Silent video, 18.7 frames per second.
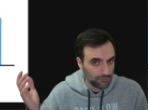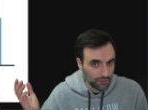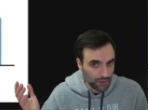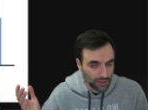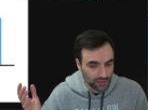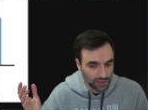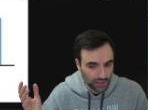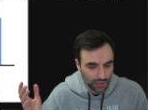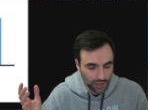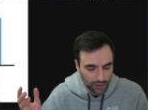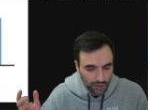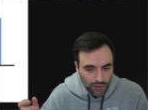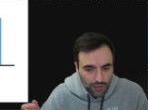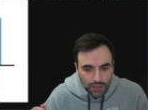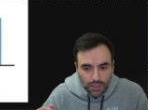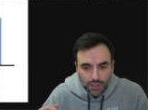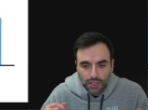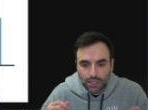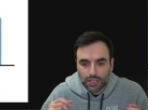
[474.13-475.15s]
That's
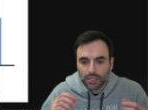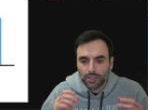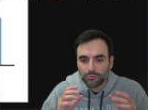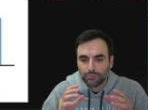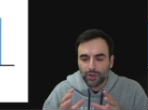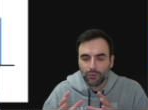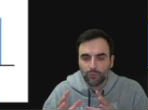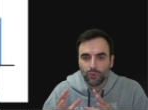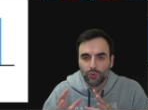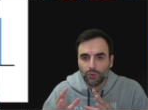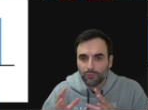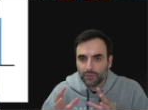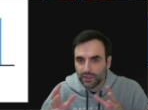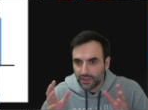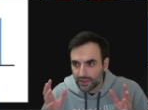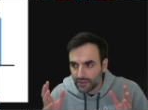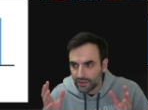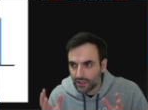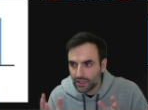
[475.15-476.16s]
clear. But when
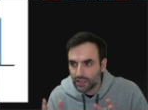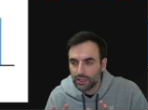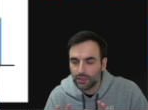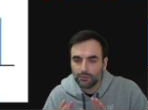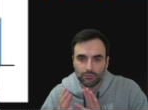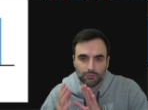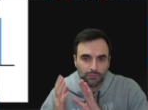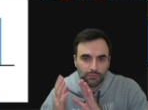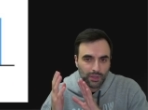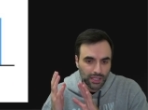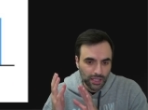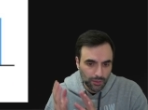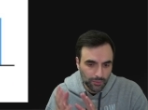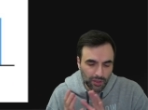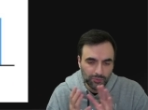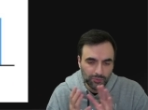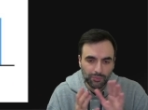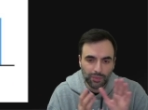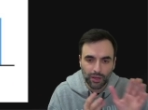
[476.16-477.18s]
we see money
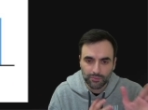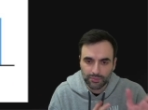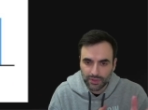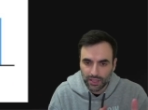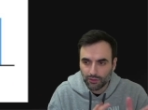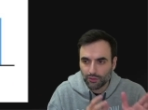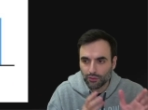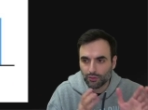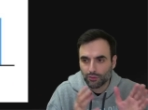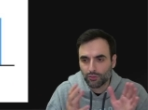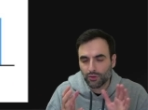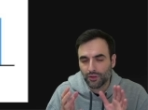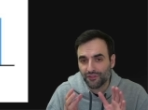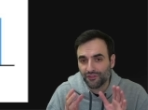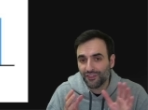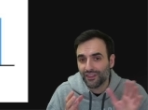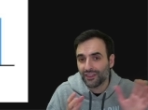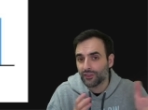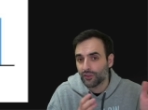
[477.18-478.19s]
being pumped out through
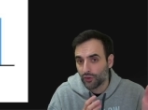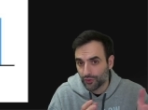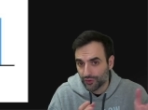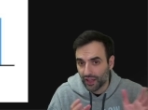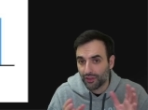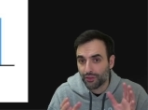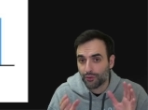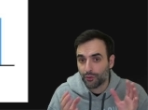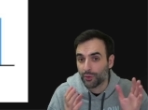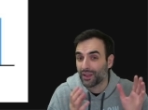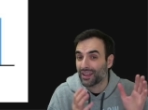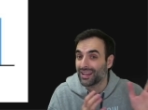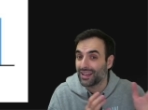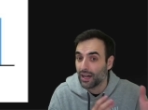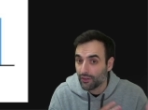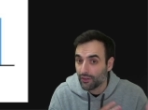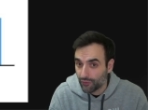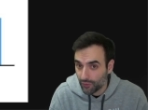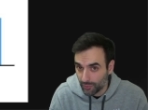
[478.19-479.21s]
the fiscal side, through the
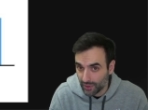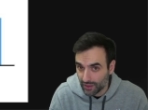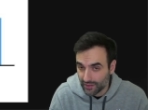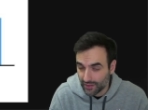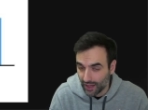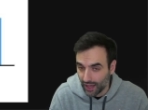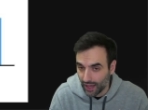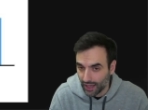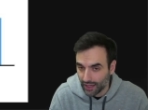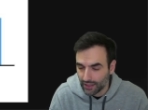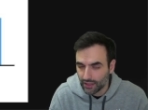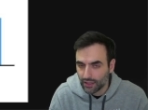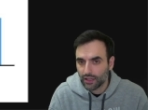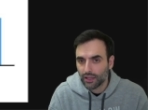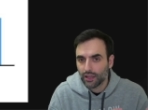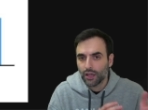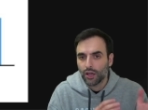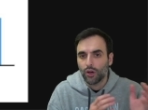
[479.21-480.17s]
government side,